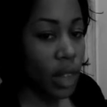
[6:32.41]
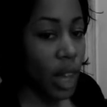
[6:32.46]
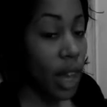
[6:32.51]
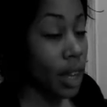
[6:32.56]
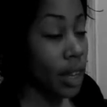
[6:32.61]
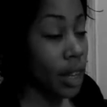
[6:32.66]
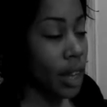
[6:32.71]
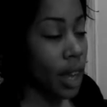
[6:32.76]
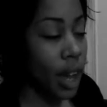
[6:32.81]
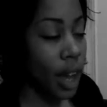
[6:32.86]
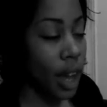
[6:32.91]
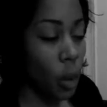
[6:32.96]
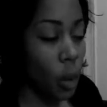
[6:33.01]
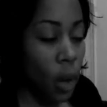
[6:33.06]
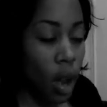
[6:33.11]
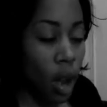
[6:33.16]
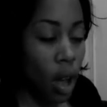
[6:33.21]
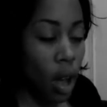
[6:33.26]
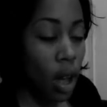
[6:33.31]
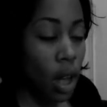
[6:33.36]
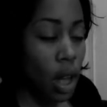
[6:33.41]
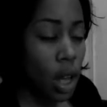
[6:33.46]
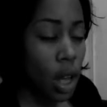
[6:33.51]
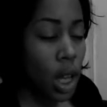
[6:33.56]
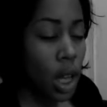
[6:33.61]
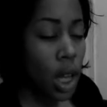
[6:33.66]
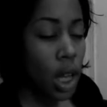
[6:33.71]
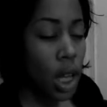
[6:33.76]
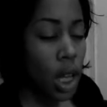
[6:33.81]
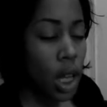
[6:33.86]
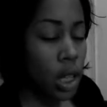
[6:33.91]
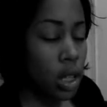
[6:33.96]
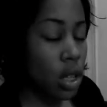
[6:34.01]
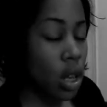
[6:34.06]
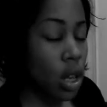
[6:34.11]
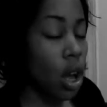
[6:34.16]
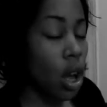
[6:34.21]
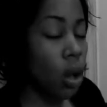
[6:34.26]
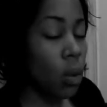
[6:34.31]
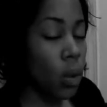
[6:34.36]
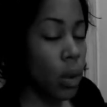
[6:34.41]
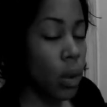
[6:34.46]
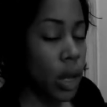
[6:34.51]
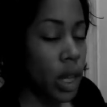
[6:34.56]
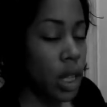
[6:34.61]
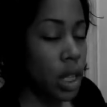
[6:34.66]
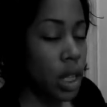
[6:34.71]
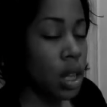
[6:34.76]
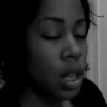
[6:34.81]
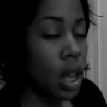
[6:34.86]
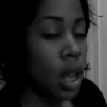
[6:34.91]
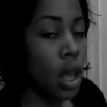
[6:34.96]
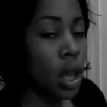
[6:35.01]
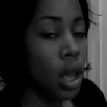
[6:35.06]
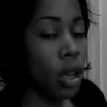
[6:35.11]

any area, is always